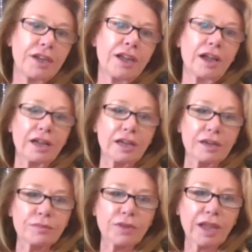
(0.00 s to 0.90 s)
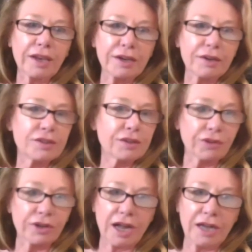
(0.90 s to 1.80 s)
um, in different
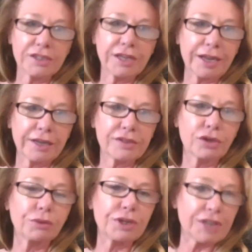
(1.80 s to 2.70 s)
contexts to reach